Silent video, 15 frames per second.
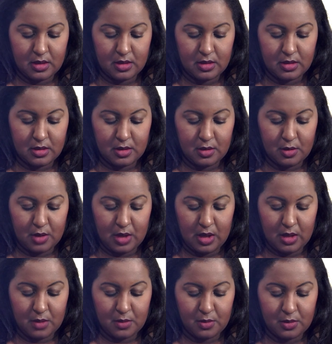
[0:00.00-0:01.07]
So
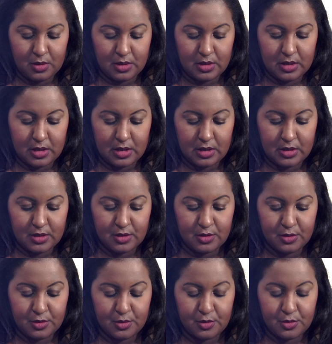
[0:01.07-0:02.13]
I'm going to set it
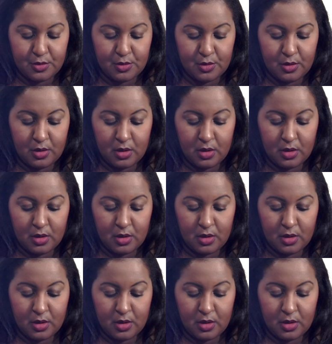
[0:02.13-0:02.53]
to